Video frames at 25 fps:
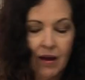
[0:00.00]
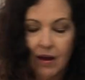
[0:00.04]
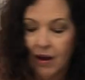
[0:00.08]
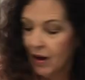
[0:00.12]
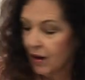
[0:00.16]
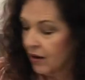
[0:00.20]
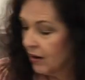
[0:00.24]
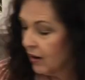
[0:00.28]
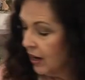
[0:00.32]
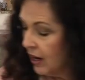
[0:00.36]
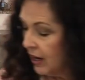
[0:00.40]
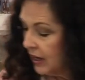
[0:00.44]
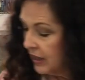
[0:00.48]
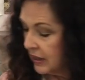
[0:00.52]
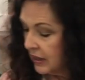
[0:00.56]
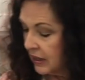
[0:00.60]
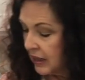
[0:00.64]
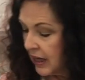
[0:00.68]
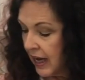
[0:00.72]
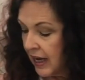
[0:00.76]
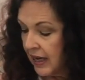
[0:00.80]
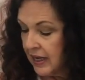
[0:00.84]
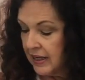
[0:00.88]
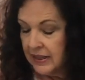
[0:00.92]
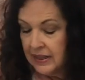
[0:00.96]
All right,
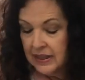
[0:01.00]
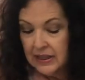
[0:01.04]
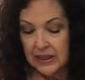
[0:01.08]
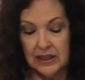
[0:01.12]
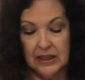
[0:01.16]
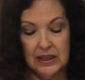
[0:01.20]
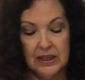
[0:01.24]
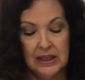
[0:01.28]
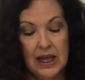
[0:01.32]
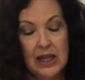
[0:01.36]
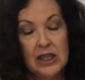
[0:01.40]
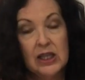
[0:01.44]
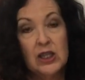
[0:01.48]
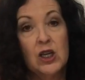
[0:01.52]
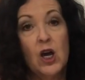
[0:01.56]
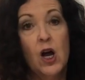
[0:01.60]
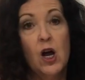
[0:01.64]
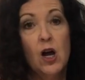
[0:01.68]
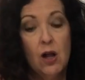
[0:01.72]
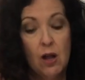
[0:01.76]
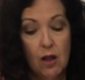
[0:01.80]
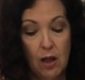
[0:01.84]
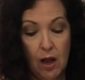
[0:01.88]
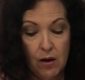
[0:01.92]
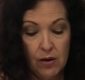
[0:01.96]
guys, that's
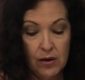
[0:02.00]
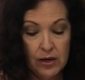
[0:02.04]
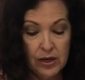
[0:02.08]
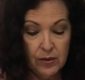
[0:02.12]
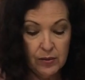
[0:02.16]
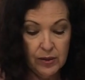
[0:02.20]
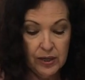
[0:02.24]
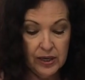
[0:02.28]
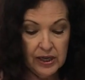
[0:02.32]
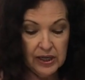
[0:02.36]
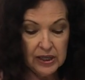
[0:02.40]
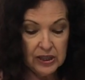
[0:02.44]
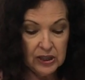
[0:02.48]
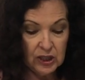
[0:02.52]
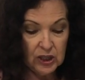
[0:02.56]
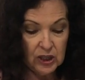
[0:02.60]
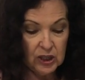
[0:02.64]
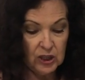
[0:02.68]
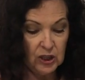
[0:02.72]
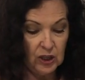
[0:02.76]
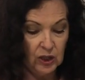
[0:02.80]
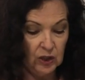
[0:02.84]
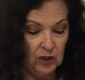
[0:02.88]
all our ingredients.